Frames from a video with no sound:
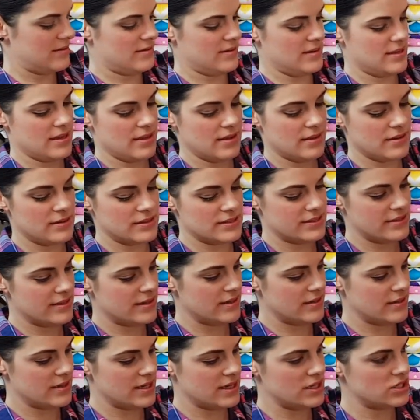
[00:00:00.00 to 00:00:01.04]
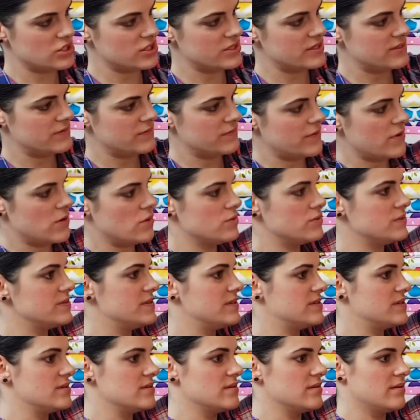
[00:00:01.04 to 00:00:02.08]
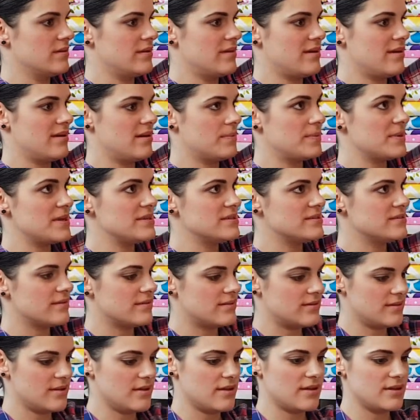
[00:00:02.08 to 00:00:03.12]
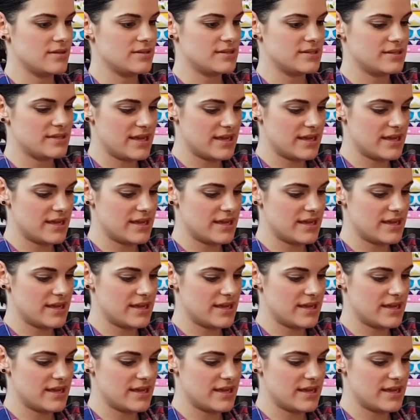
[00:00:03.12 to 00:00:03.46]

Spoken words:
and then it just folds up into thirds,